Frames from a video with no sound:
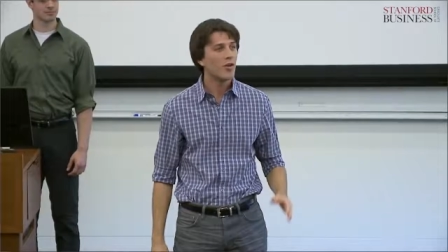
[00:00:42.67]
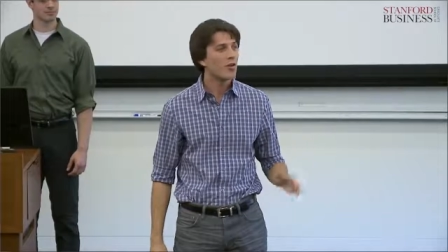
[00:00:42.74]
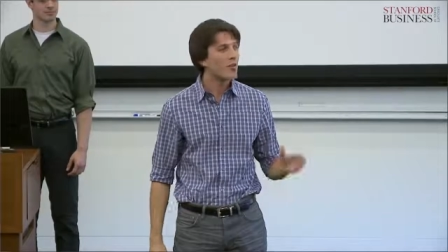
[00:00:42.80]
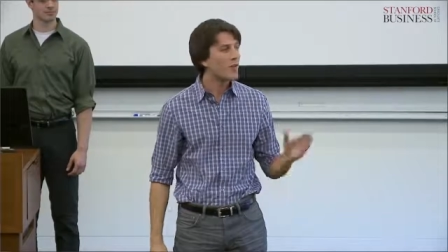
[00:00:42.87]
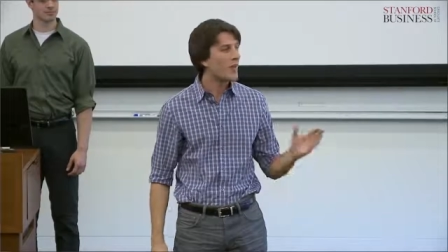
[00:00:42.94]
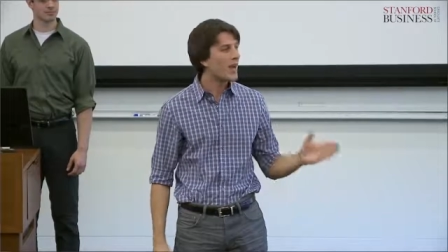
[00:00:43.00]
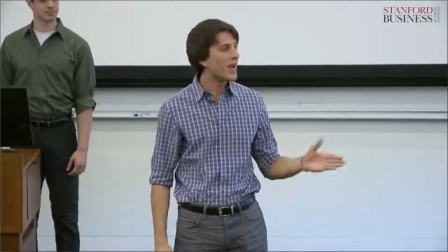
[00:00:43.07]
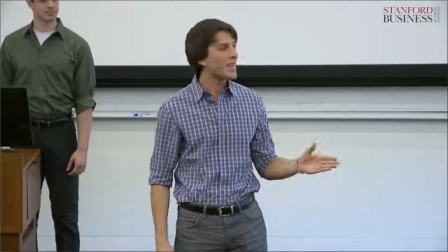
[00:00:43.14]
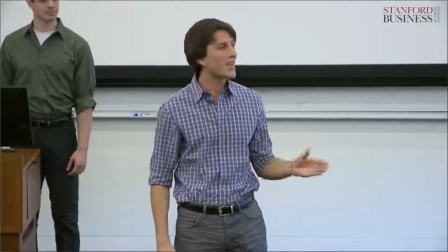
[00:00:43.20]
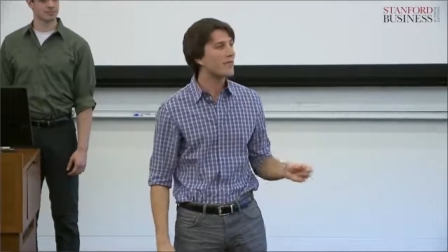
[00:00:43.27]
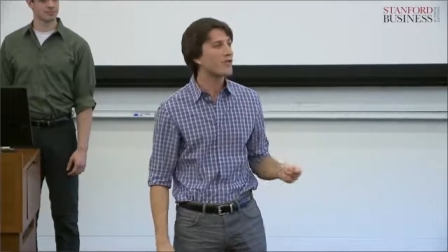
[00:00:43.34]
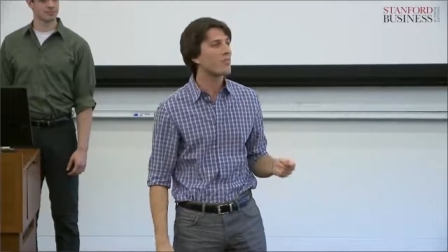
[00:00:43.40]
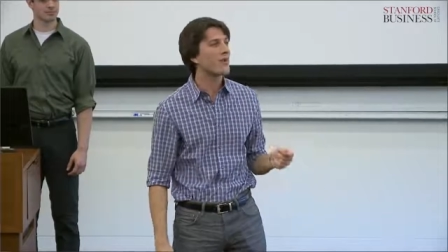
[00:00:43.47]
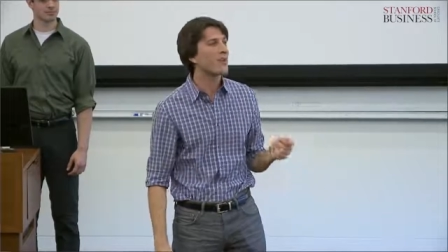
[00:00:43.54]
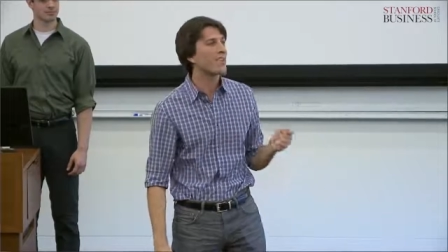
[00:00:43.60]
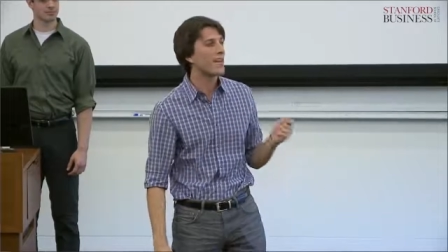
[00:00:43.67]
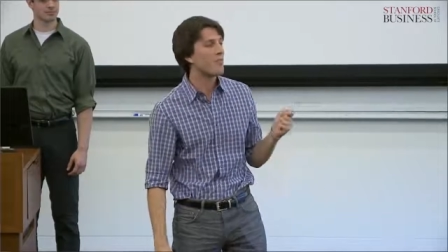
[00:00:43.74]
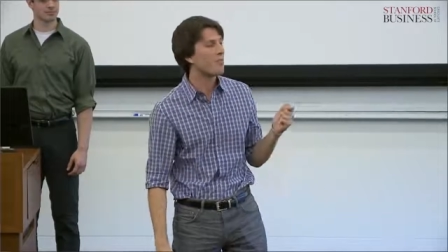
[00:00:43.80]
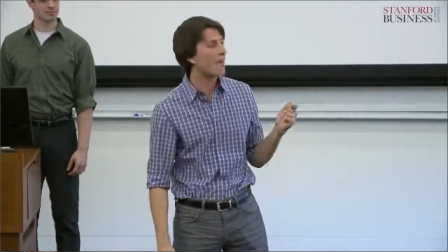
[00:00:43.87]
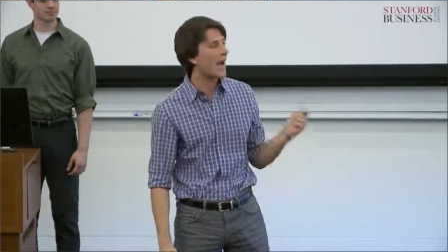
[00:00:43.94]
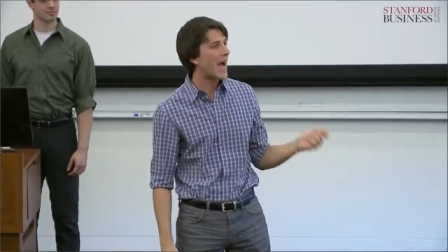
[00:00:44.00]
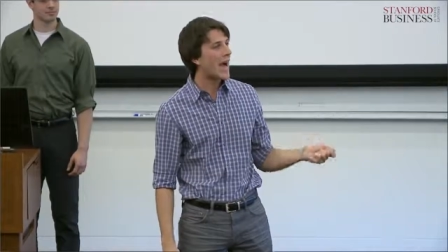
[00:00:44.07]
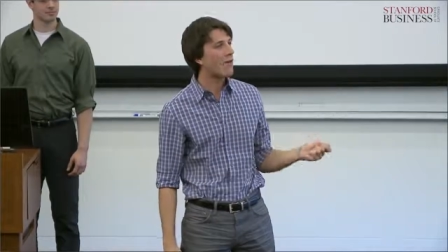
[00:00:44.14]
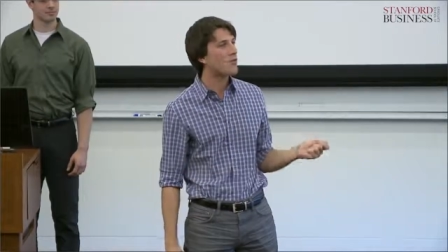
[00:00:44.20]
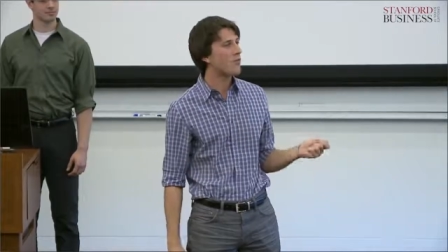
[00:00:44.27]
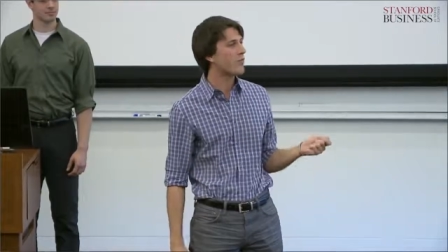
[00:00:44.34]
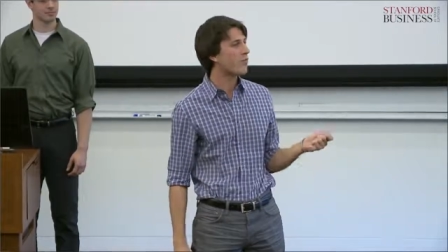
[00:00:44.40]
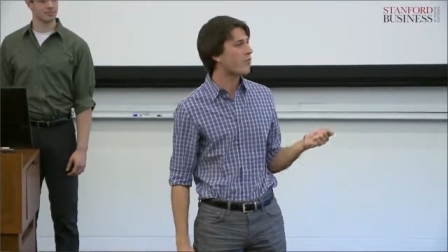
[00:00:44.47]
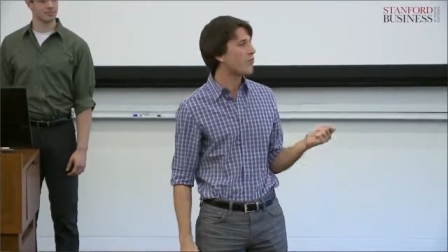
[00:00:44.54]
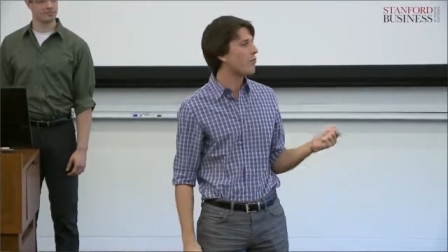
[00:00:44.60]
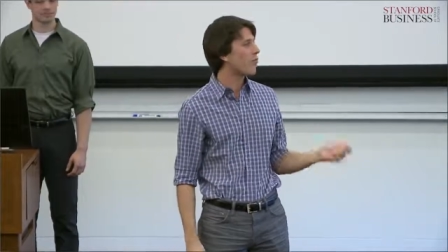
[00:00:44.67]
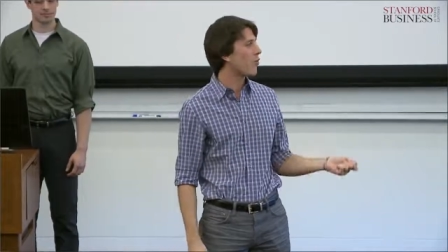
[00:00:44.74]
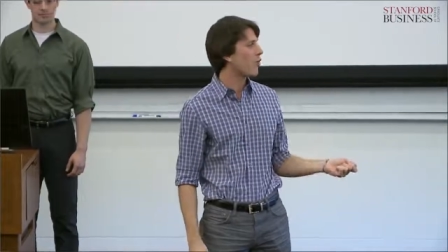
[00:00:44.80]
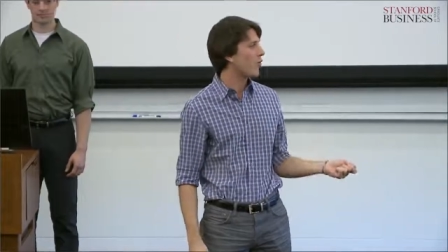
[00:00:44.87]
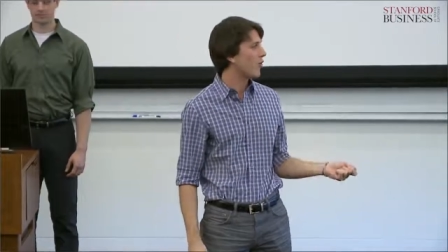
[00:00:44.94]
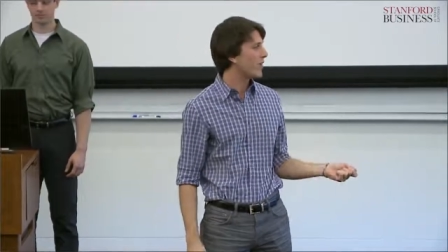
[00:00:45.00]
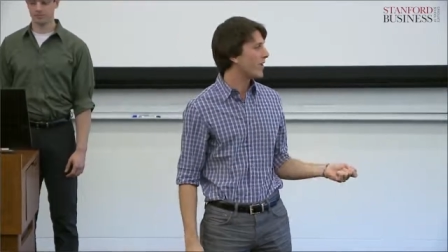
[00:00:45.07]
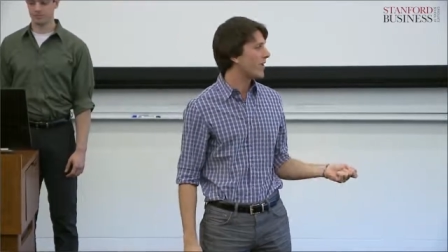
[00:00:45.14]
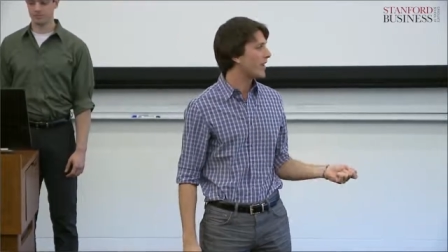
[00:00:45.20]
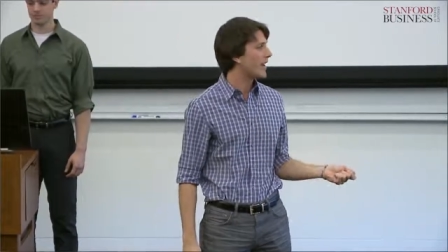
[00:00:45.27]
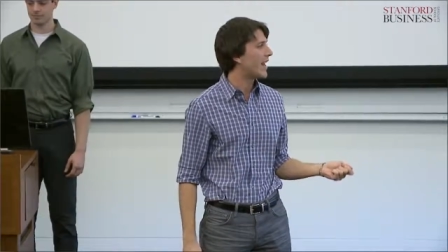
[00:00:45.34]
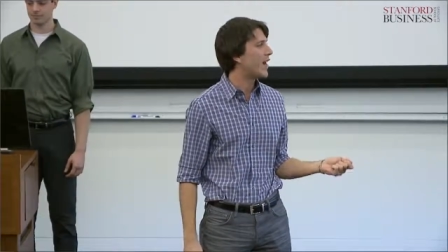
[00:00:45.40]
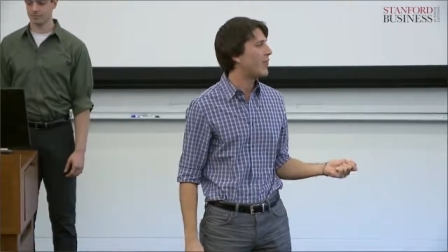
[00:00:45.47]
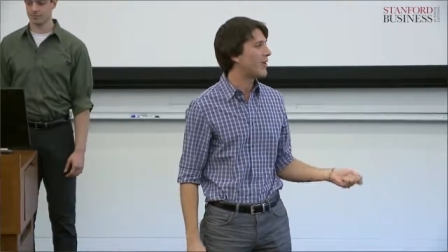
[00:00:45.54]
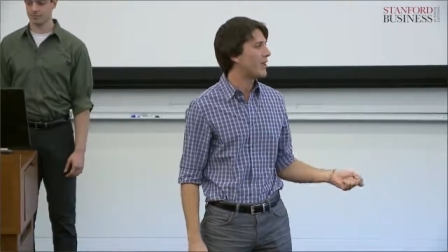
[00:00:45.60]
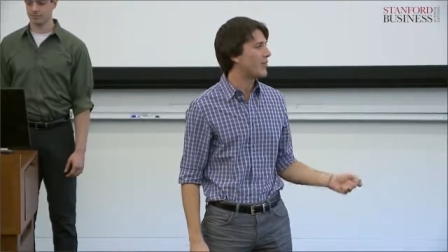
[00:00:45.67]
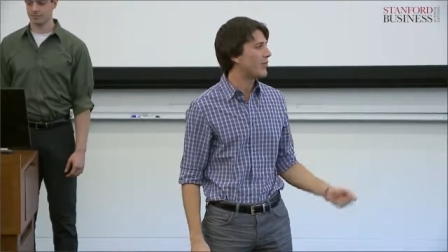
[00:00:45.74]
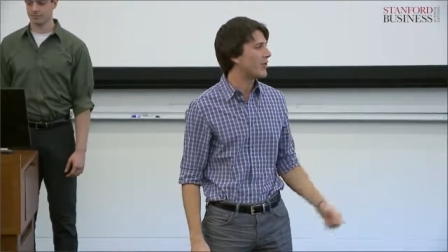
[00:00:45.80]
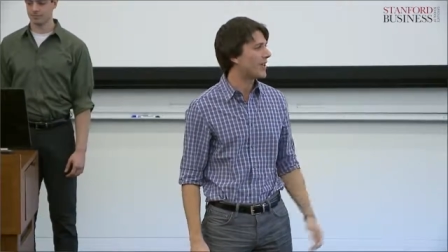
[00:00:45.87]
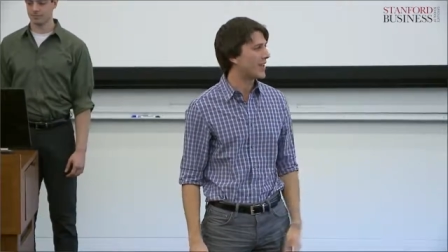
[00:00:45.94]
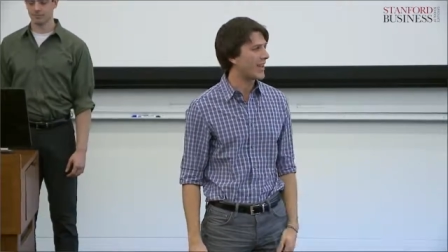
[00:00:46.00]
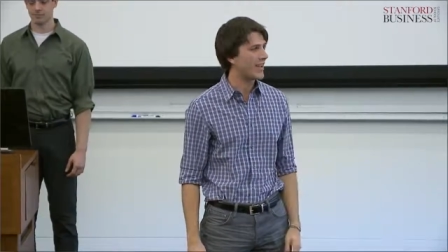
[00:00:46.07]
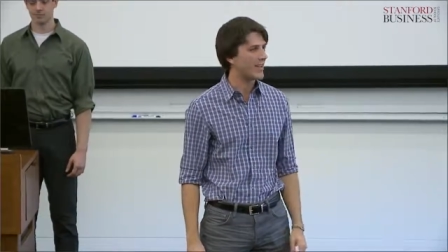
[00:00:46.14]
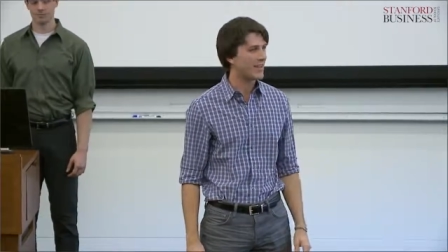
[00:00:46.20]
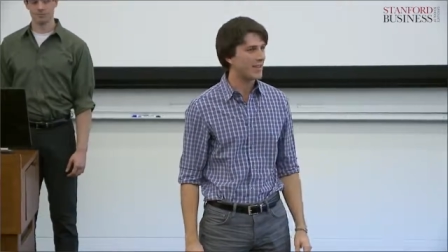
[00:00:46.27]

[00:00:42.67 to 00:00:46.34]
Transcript: So body language plays a powerful role in how we communicate.